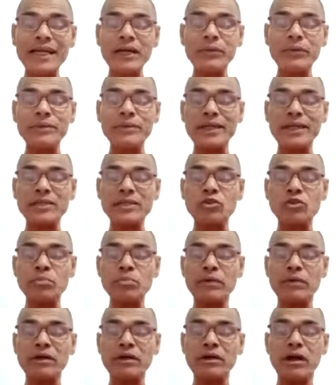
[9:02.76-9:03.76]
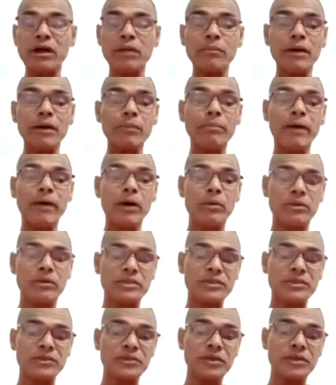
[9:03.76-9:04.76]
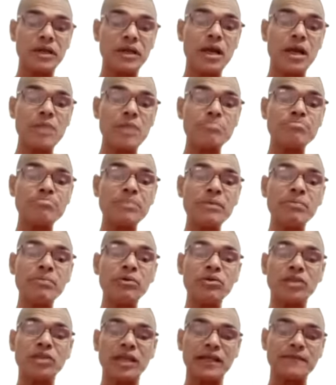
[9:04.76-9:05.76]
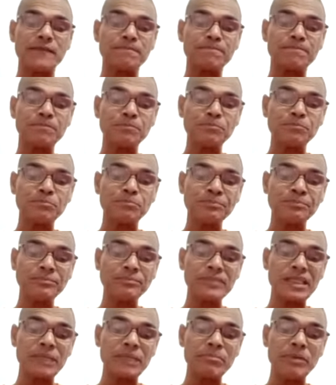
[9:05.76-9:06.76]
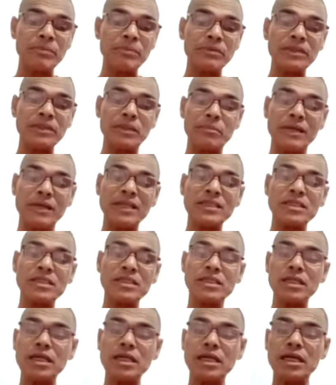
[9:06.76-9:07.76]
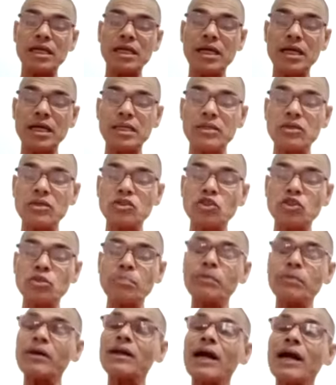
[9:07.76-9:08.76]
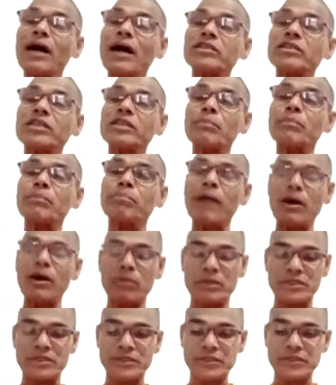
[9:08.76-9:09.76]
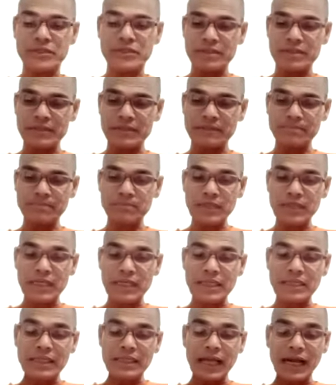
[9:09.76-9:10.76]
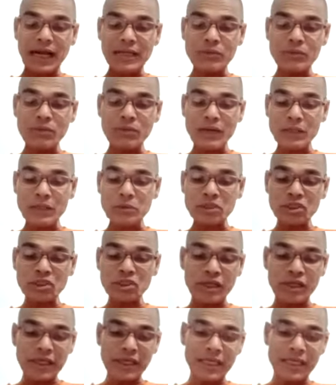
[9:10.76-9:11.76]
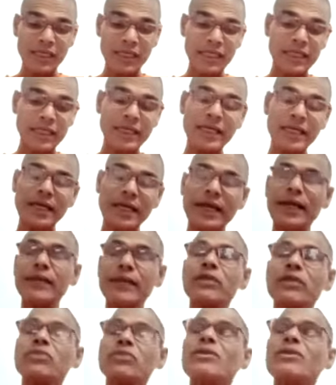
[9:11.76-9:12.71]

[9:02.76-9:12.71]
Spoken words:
with his supernormal powers, Vibhuti. Vibhuti means the supernatural powers. That what you study in the